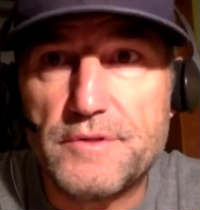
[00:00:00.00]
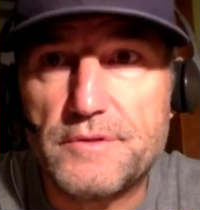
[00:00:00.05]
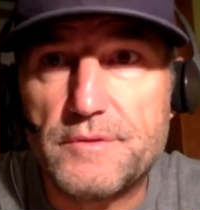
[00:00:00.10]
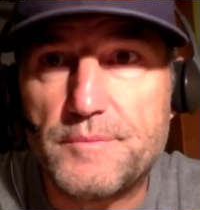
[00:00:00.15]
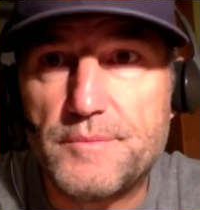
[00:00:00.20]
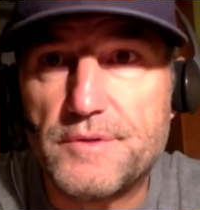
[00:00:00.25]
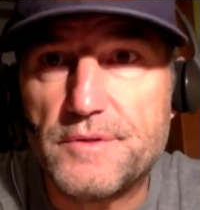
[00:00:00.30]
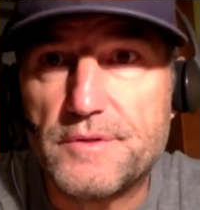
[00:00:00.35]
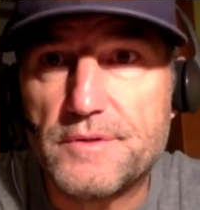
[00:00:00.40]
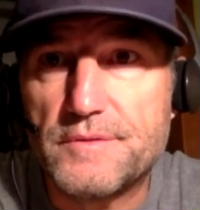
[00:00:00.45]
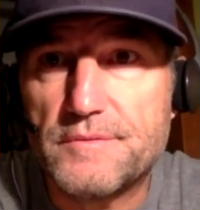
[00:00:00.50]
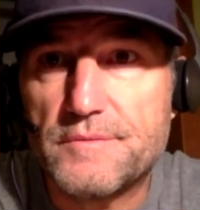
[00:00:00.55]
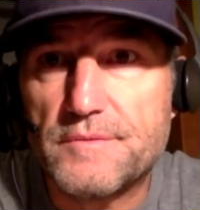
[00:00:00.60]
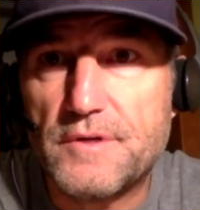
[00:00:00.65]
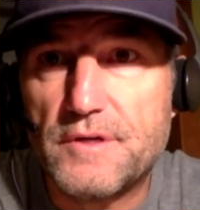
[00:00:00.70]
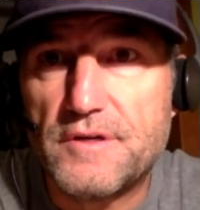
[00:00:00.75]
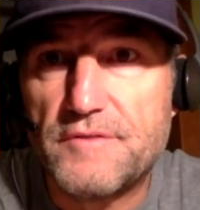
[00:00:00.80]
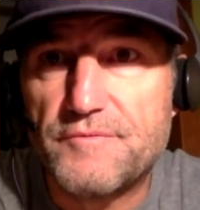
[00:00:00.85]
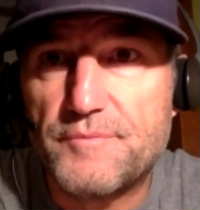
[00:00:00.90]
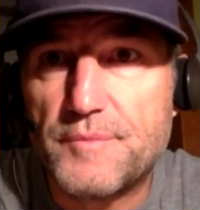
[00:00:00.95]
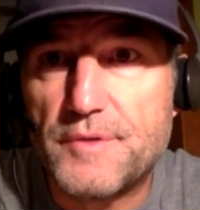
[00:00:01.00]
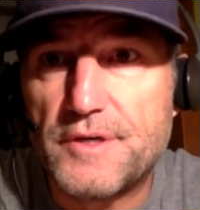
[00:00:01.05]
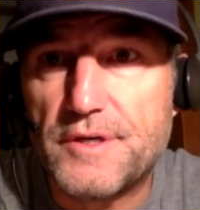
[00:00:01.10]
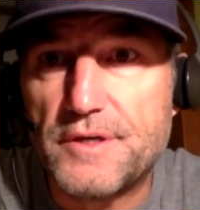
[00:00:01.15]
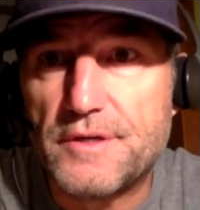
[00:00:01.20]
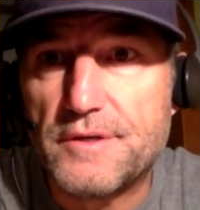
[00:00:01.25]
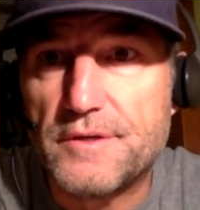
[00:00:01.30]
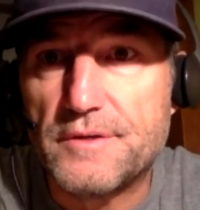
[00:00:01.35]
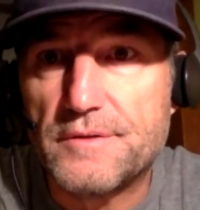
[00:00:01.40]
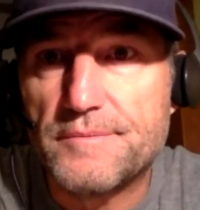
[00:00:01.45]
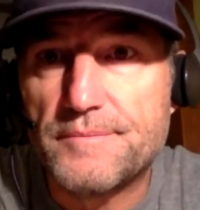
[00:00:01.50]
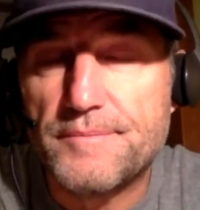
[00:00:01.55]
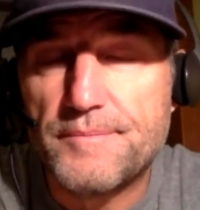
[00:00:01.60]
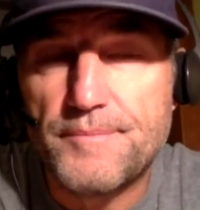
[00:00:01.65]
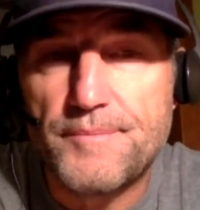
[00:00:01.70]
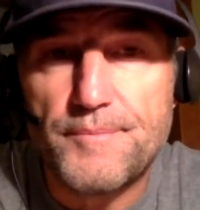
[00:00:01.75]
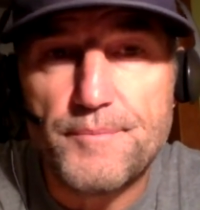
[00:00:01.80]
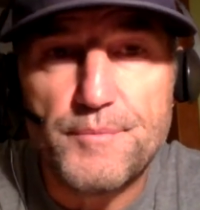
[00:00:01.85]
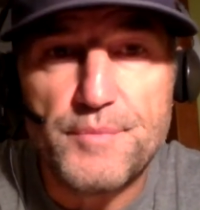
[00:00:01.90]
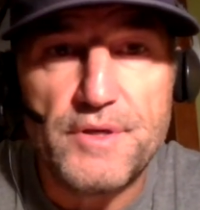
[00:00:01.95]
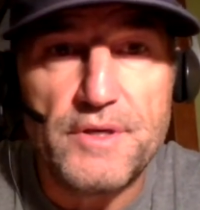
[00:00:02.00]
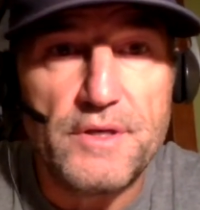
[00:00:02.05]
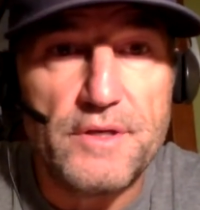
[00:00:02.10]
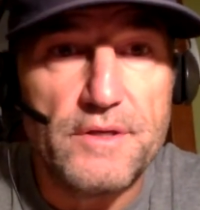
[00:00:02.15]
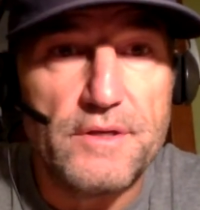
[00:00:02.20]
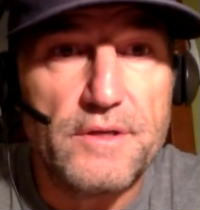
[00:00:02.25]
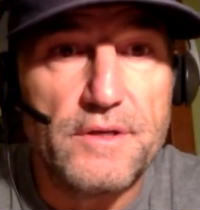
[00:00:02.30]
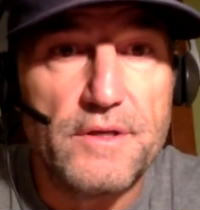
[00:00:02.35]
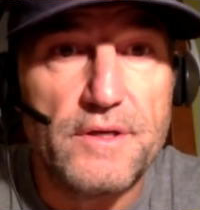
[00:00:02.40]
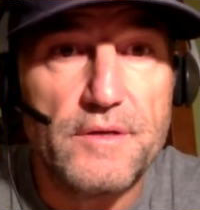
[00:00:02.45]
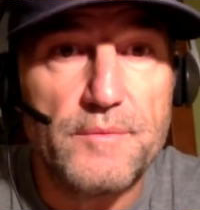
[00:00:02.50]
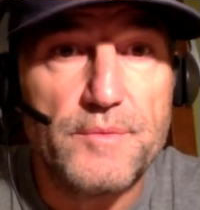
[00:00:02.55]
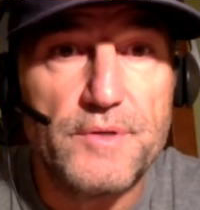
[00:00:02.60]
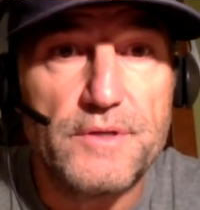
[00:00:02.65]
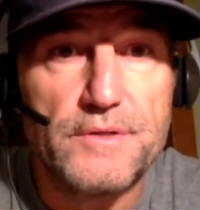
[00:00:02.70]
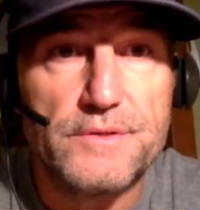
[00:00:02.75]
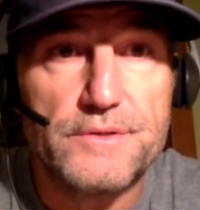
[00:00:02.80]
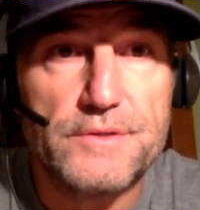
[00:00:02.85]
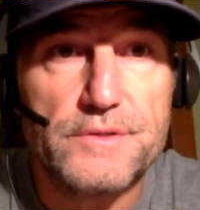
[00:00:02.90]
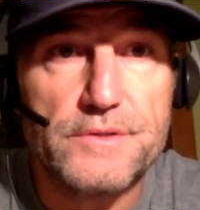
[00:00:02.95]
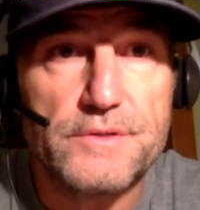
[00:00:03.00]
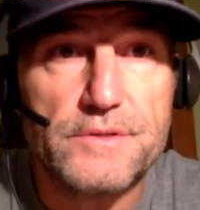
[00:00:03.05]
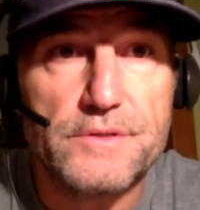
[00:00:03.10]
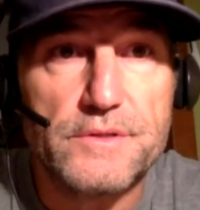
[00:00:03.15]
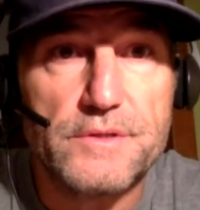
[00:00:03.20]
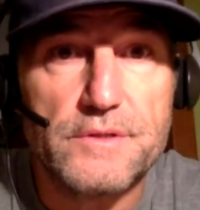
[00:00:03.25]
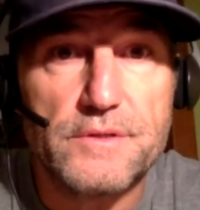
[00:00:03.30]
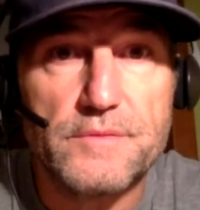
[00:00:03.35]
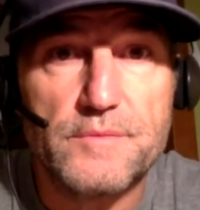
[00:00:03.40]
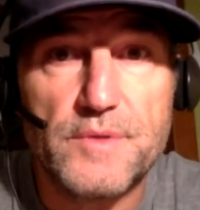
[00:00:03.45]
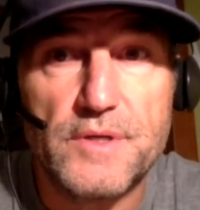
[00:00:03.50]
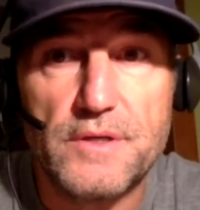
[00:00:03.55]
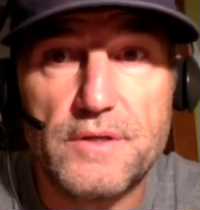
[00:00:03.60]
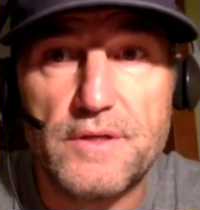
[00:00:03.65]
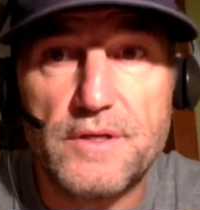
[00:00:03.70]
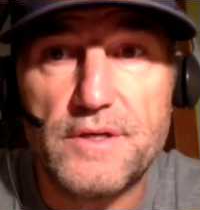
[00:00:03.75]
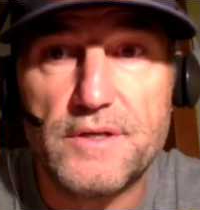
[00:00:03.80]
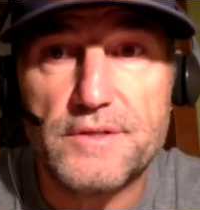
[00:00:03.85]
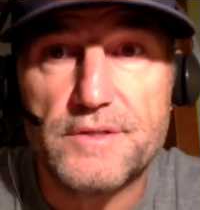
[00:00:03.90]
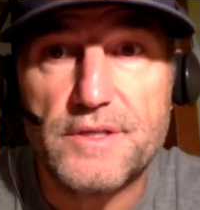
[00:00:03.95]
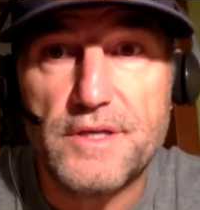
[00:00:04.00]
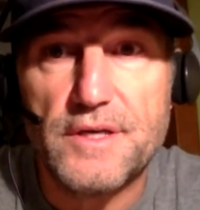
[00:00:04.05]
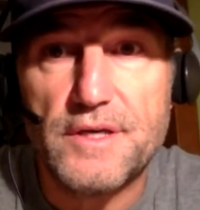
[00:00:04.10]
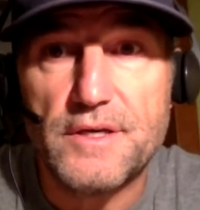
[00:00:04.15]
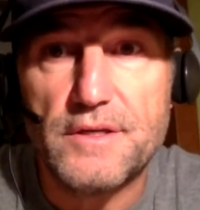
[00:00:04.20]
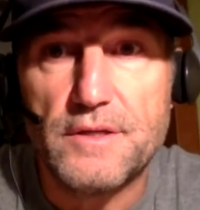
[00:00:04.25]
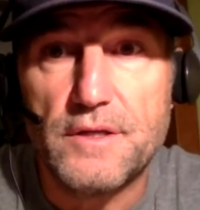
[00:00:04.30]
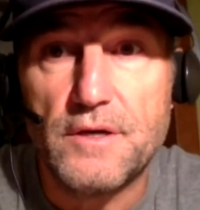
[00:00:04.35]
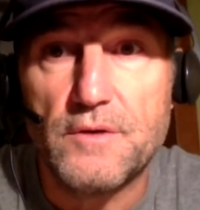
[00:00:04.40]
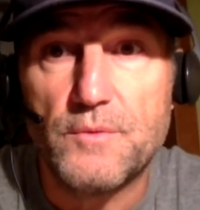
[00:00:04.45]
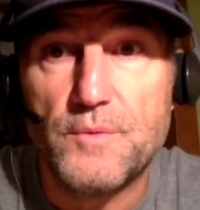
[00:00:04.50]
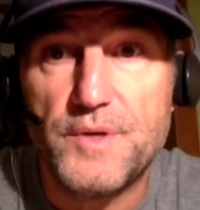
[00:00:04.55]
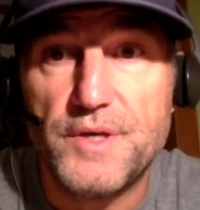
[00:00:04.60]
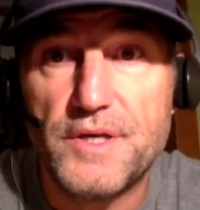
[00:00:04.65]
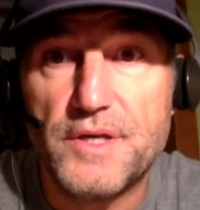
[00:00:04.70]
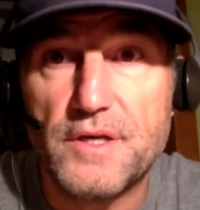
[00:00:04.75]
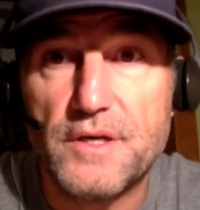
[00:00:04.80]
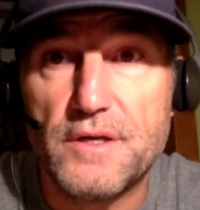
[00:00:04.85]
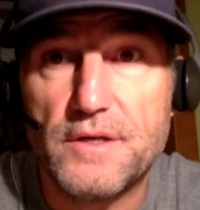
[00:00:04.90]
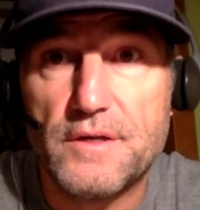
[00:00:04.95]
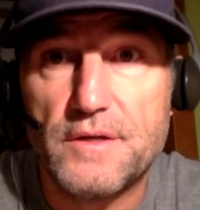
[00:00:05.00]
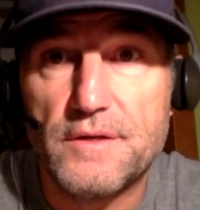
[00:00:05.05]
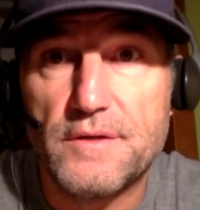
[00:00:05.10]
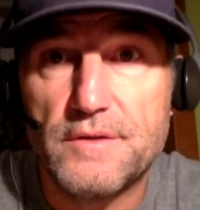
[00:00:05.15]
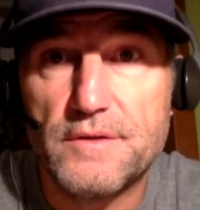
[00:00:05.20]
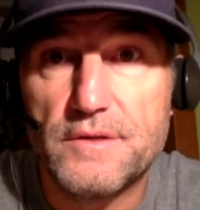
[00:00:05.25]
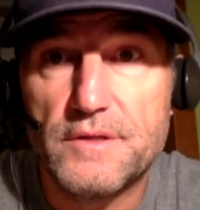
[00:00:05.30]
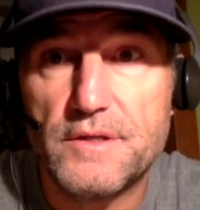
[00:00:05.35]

a little bit off my bean tonight because it's been a long day, a long weekend.